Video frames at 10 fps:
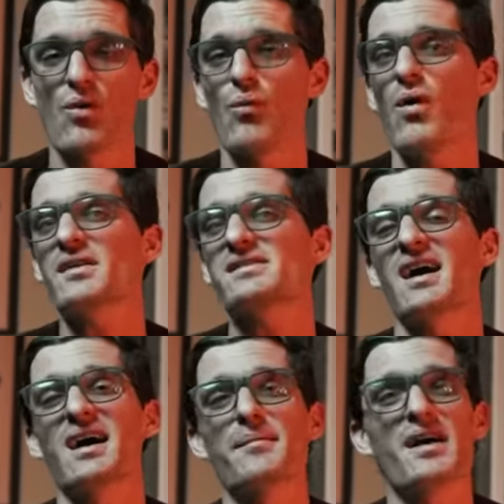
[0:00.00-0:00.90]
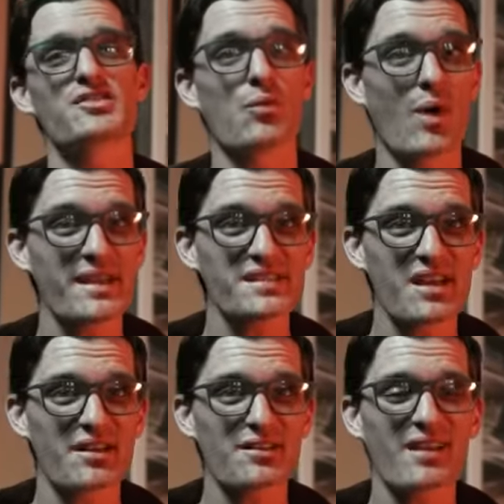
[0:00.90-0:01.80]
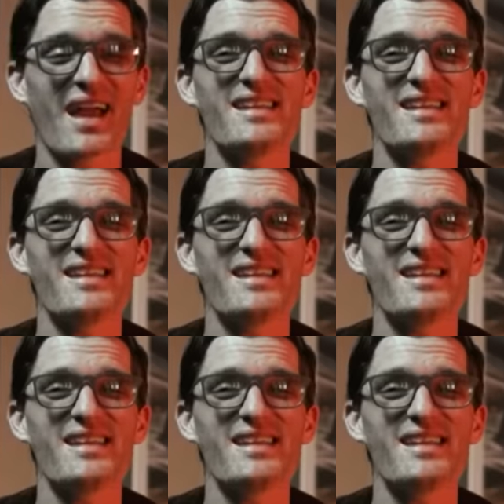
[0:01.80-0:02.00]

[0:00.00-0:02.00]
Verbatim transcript: one time as a waist gunner,